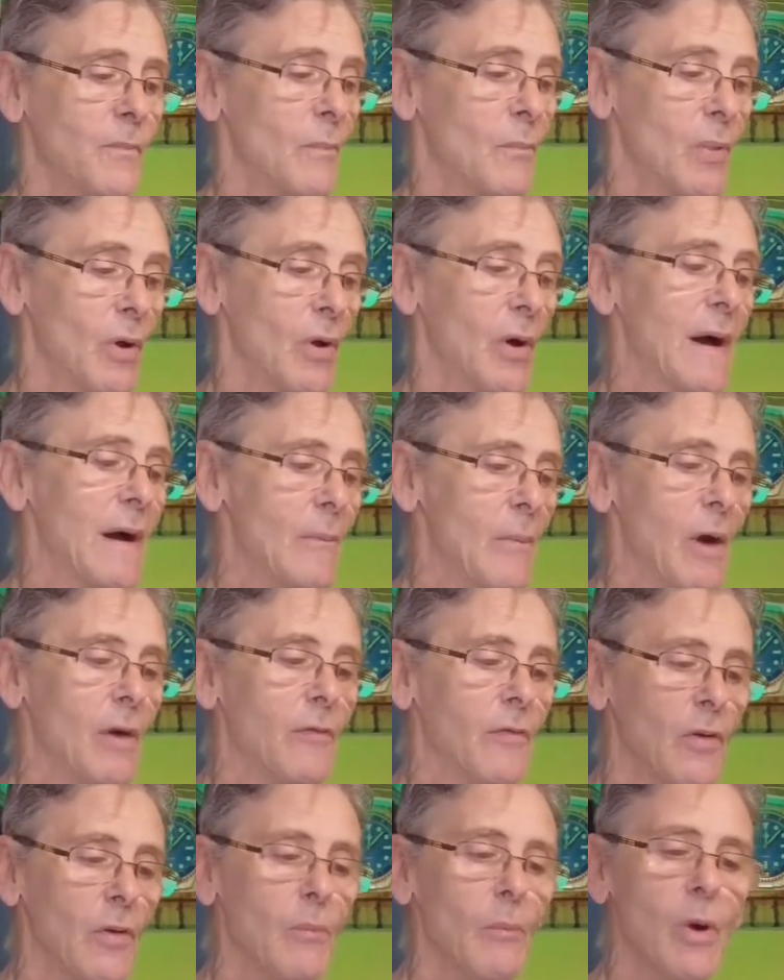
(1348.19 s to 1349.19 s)
But I am
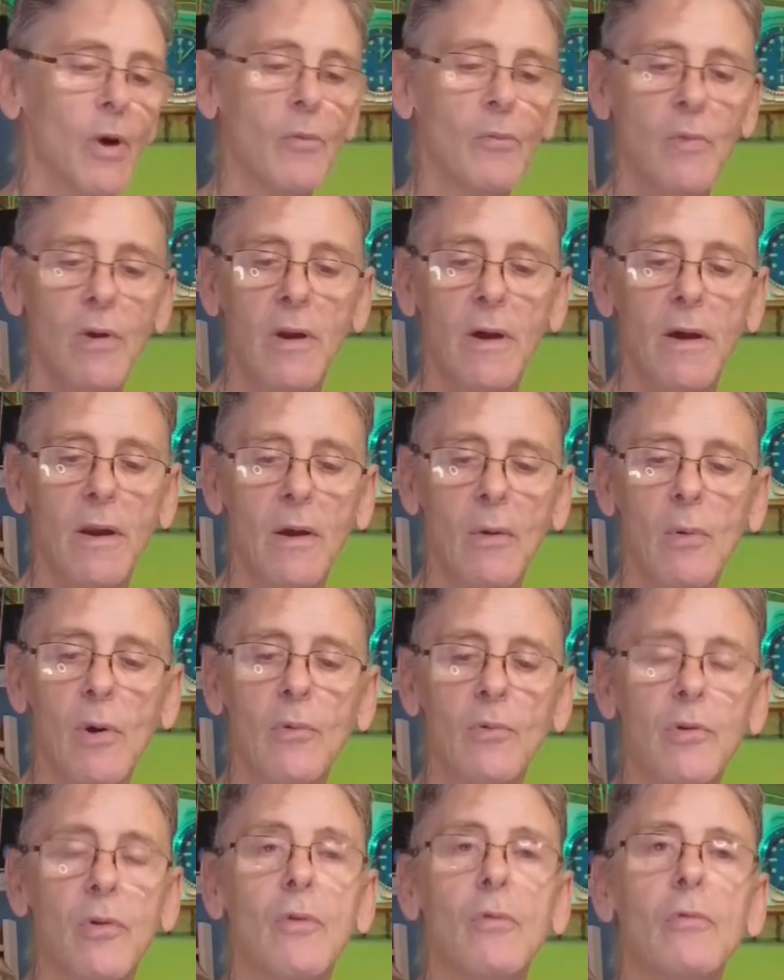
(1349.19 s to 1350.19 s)
over the moon with it, and I
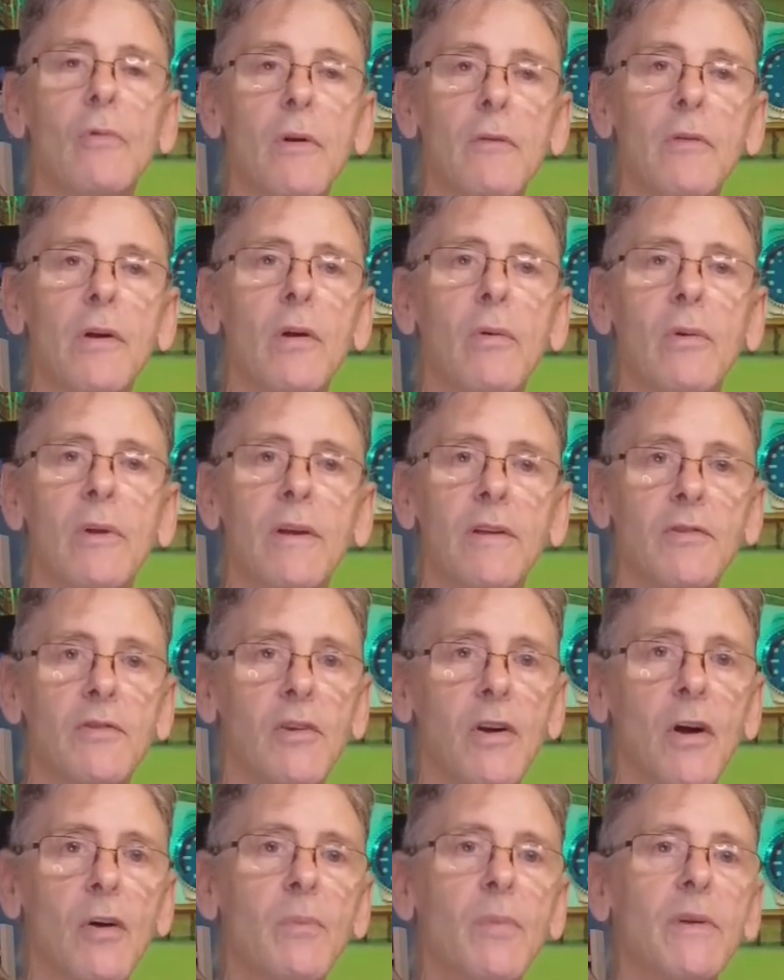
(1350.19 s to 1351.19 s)
will do a review of this
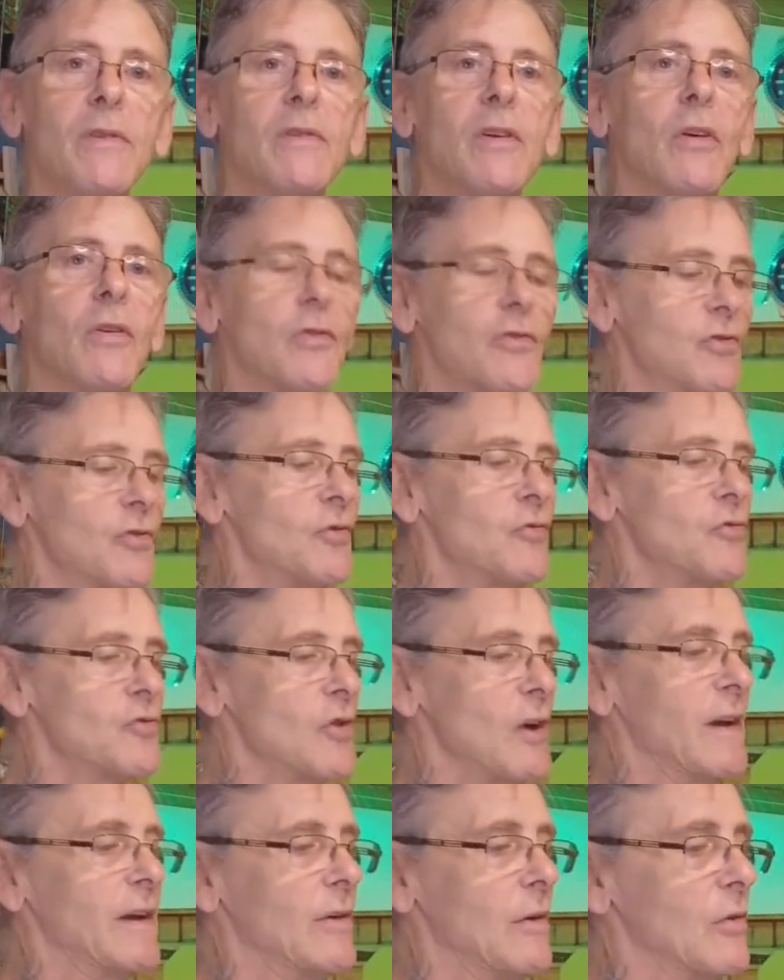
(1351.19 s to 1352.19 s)
scope. It's got the
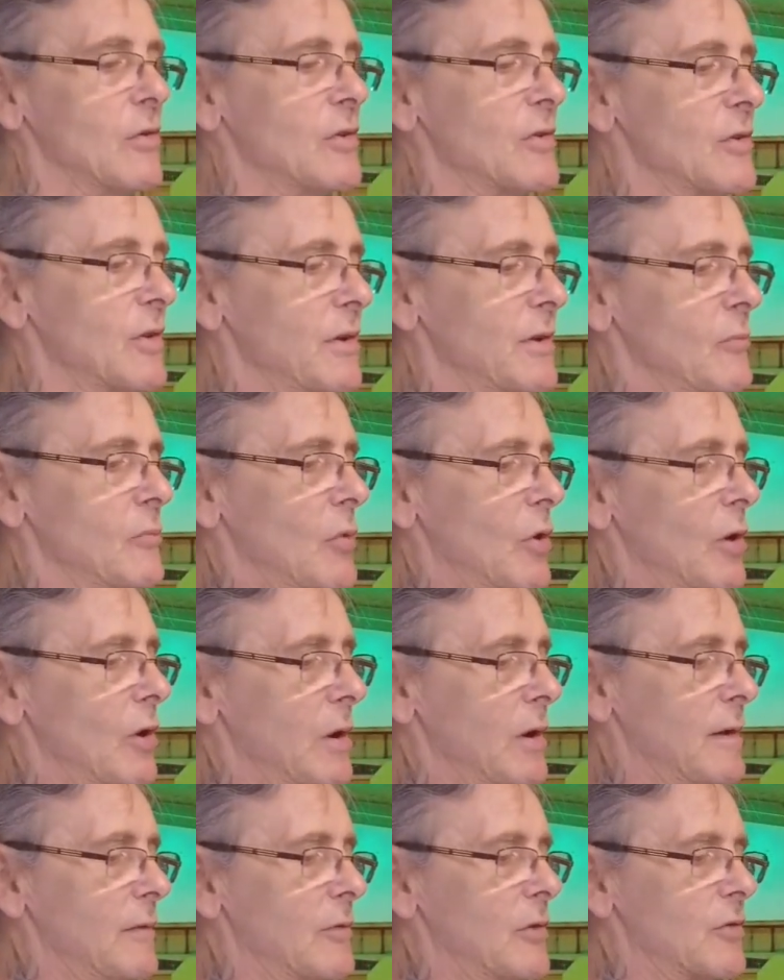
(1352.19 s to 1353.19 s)
sunshade on because I didn't want to
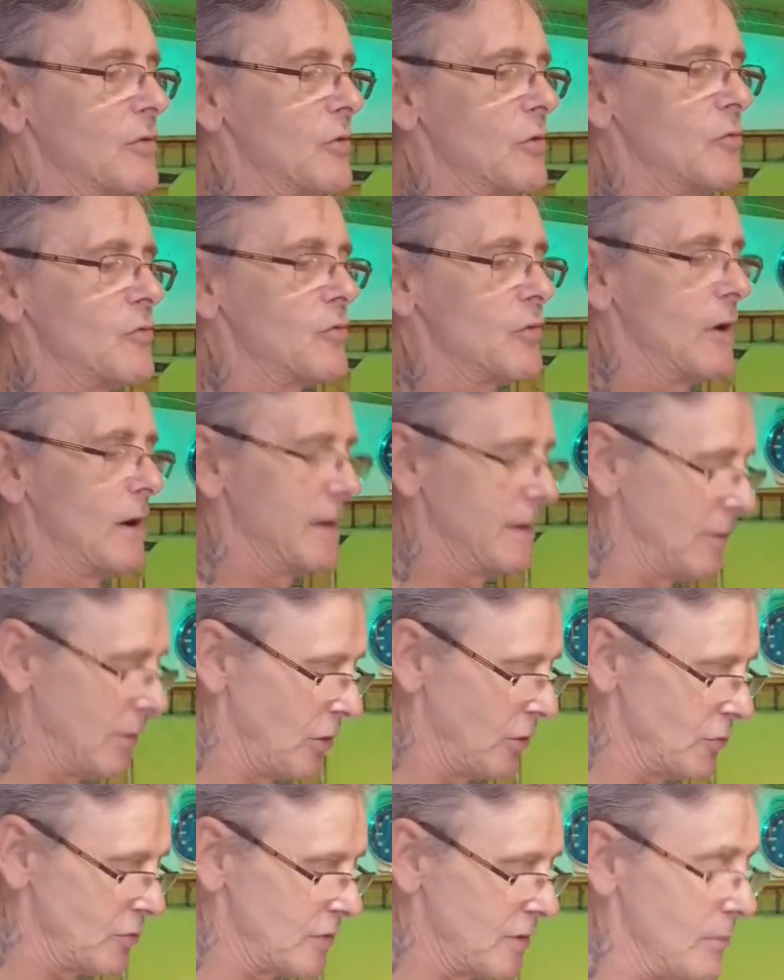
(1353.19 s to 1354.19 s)
leave the sunshade
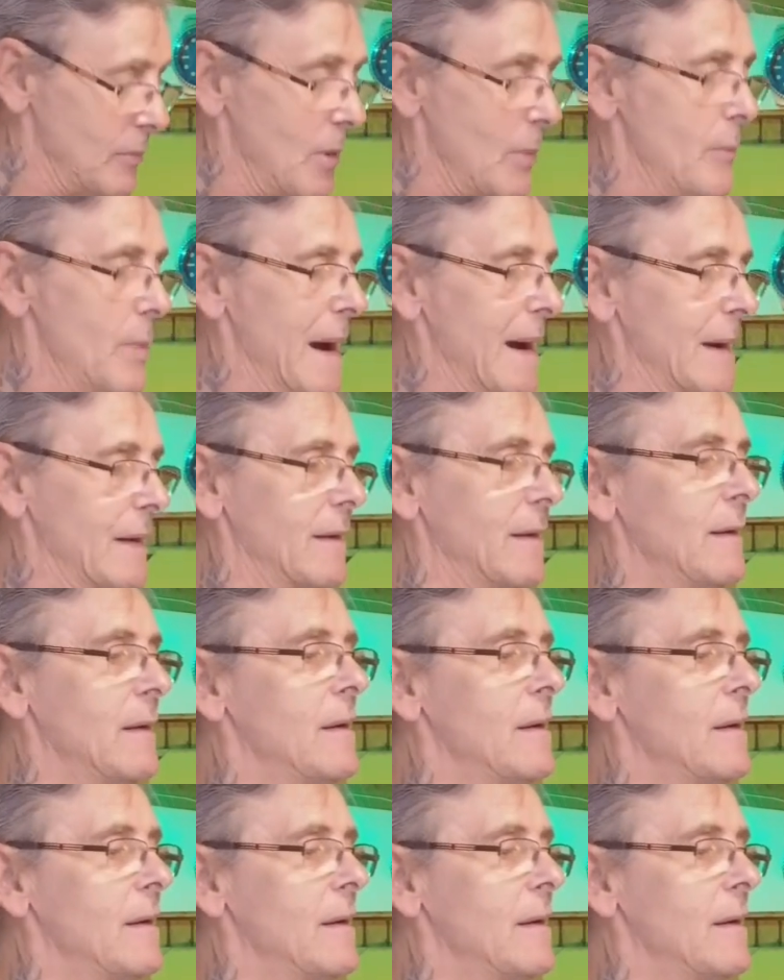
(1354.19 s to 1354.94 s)
loose in my bag.